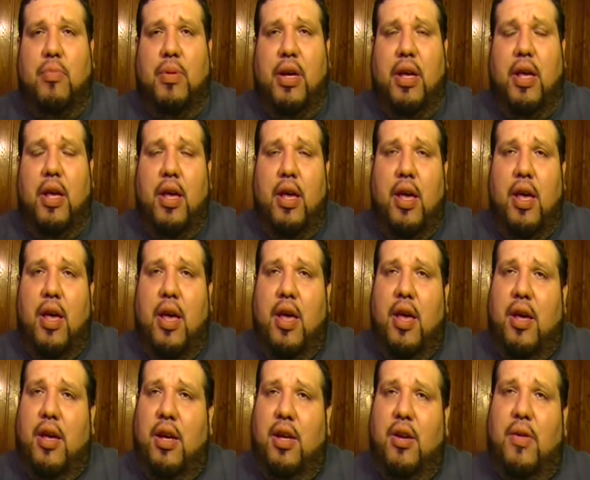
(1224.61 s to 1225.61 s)
But
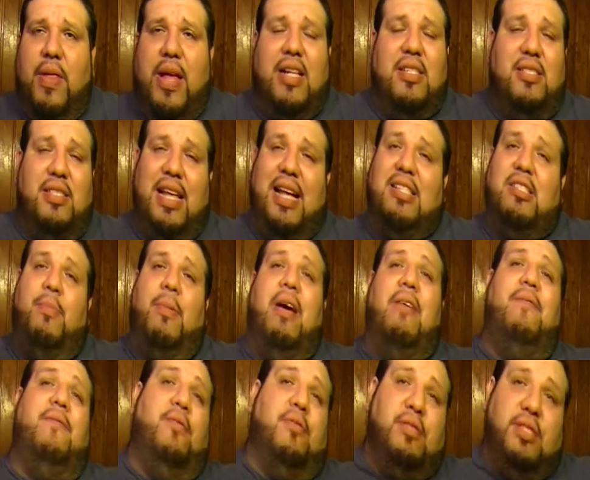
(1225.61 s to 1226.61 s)
that's my
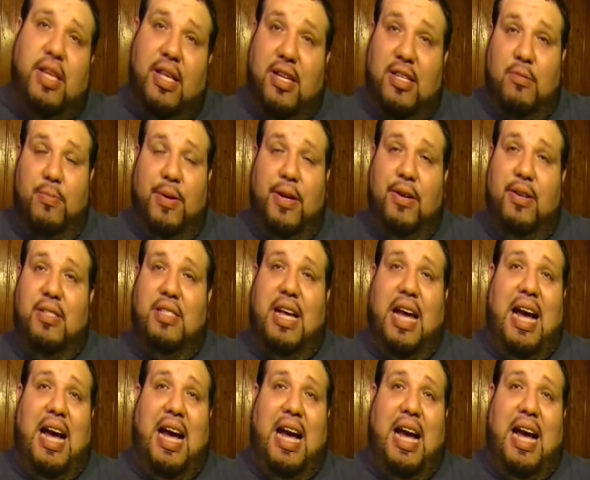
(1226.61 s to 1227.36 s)
Full Sail experience.